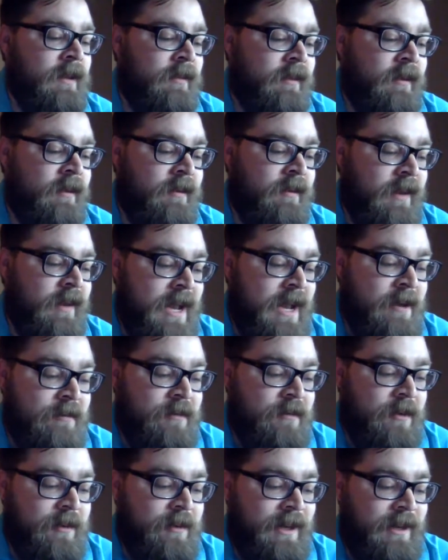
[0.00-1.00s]
the
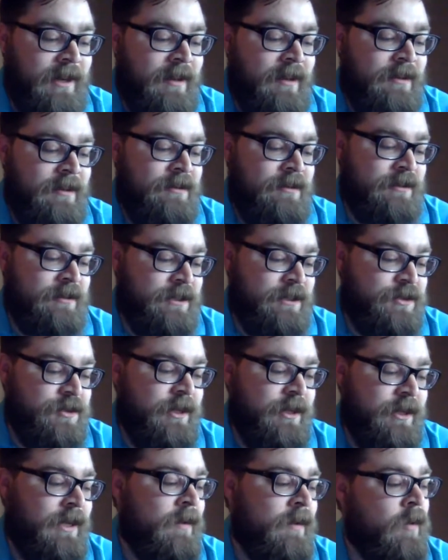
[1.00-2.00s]
Diaphorina
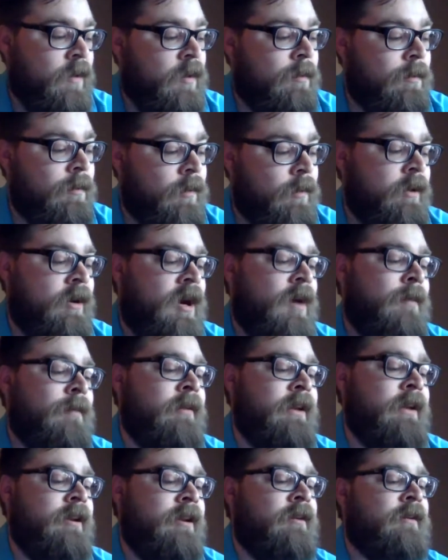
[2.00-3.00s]
citri, or more
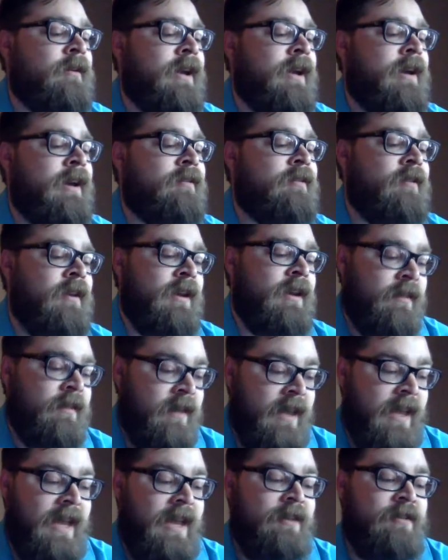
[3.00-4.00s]
commonly known as
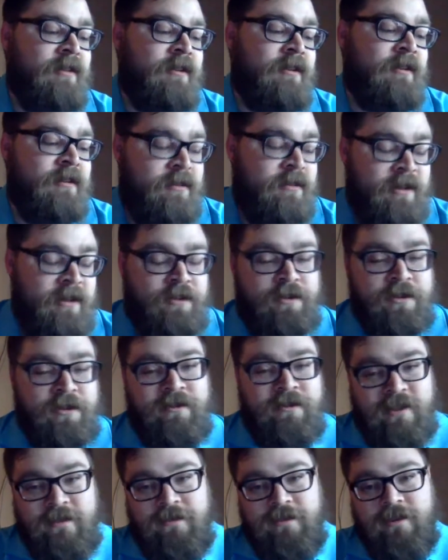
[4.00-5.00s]
the Asian
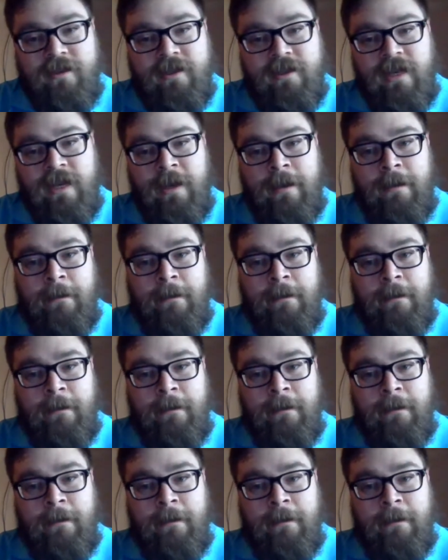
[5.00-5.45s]
citrus psyllid.